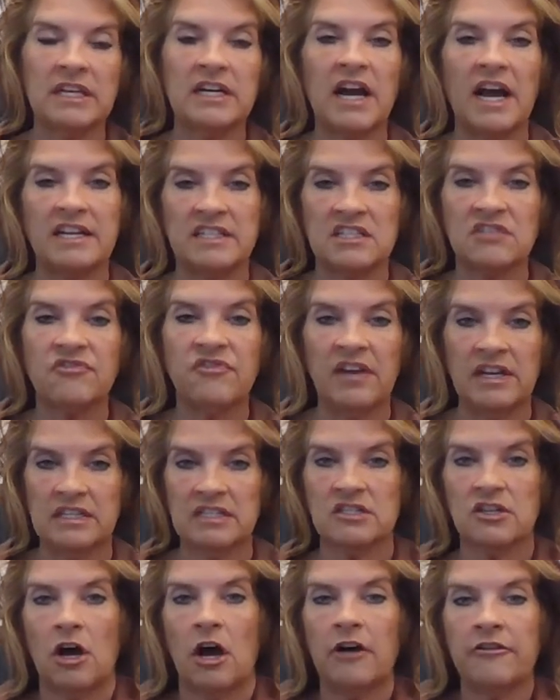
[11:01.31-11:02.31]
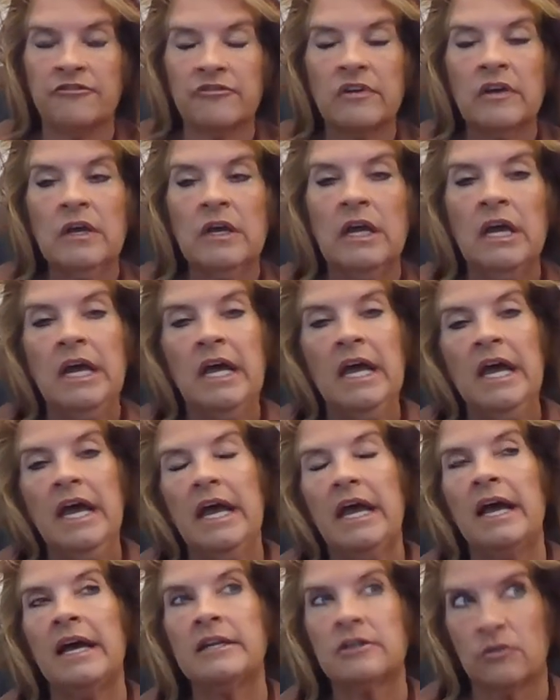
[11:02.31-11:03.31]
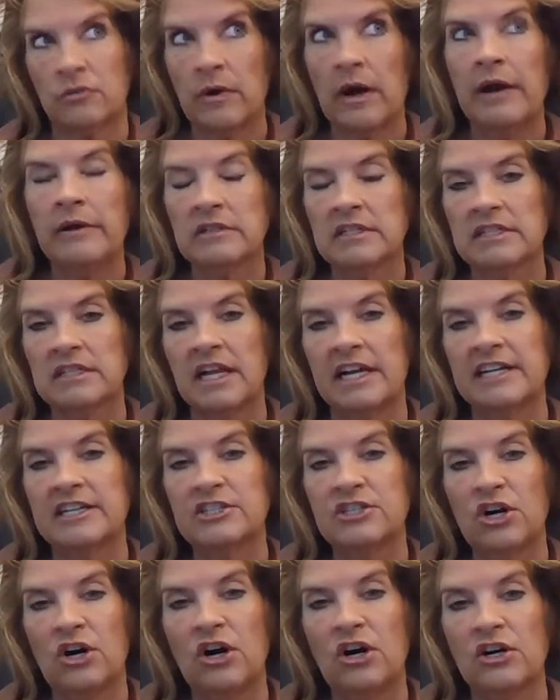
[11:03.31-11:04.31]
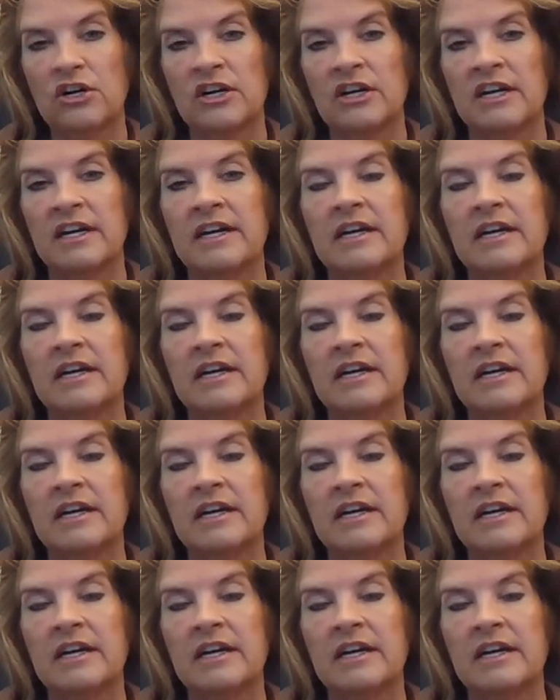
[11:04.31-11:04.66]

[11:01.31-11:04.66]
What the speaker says: guy's face off and growling like a dog.